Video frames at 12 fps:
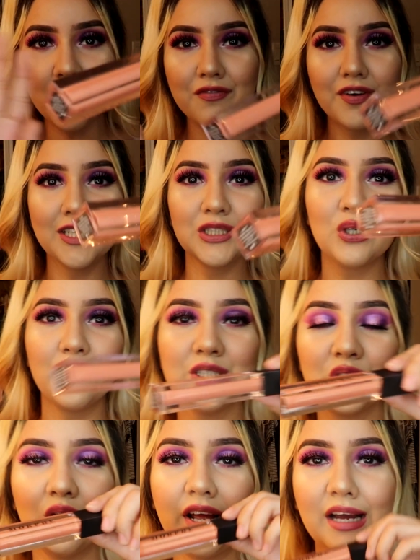funny story. So
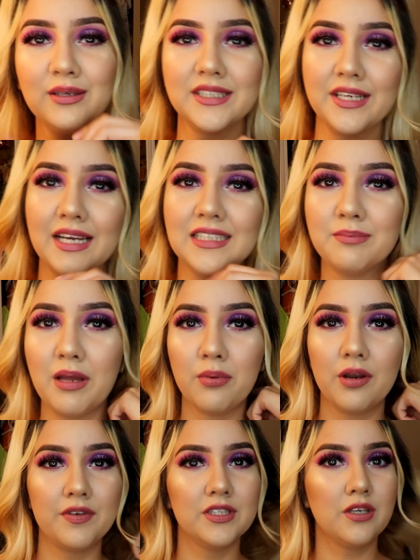like I was saying, guys, my
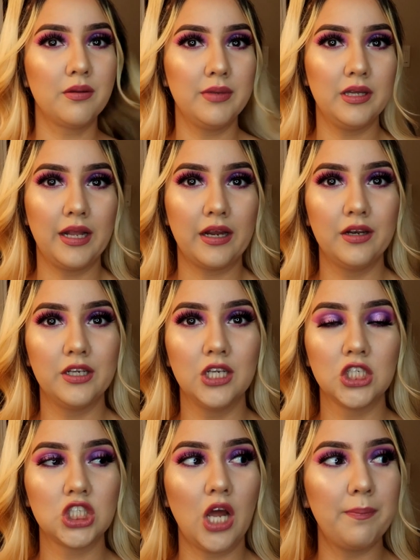boyfriend took me like on a
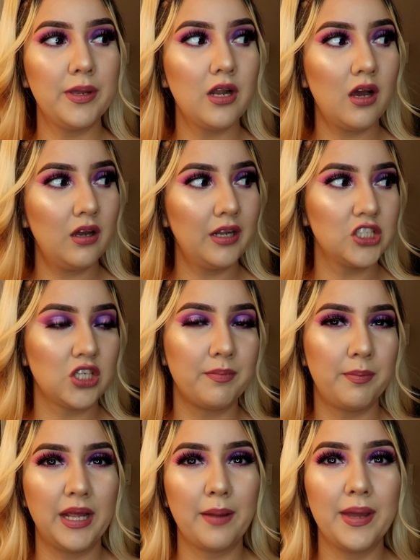shopping haul, not shopping, but
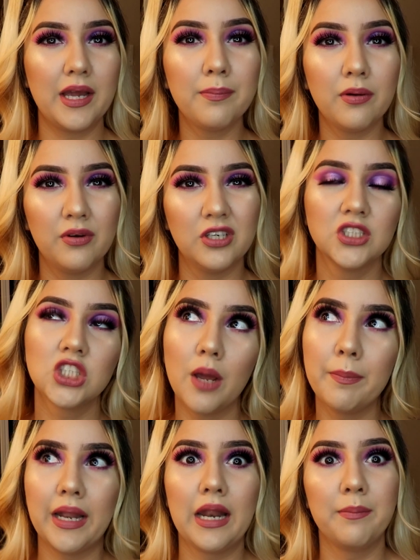like a makeup, well,
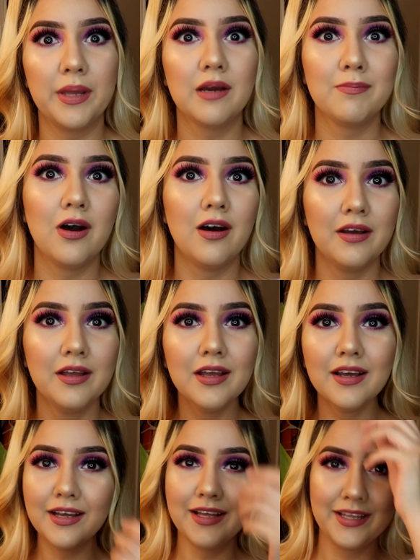shopping and a makeup haul.
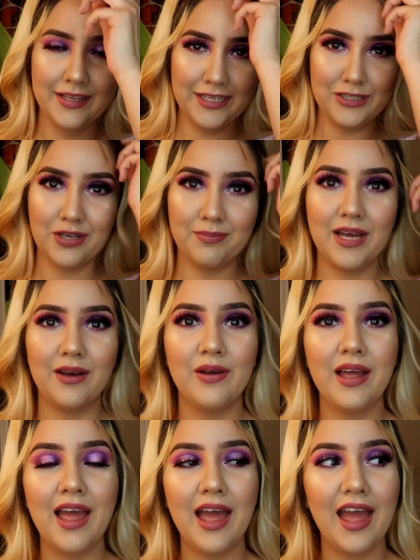He took me out,
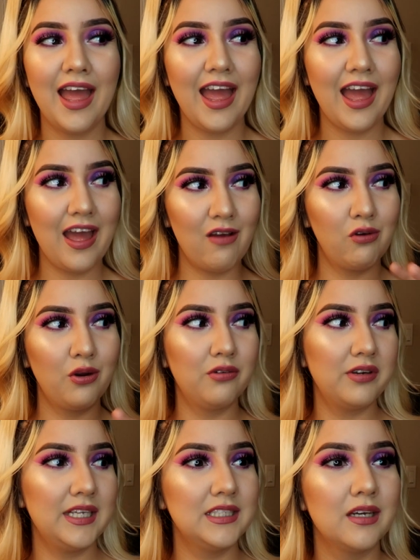and we were
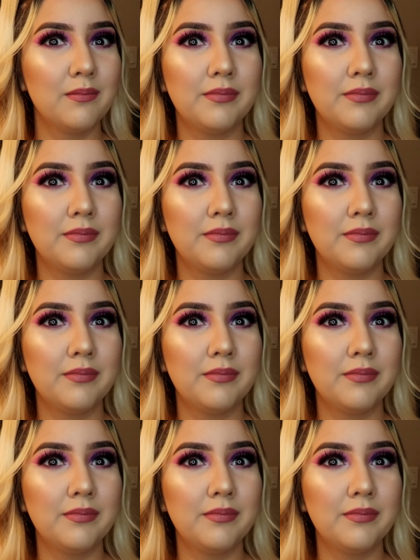already done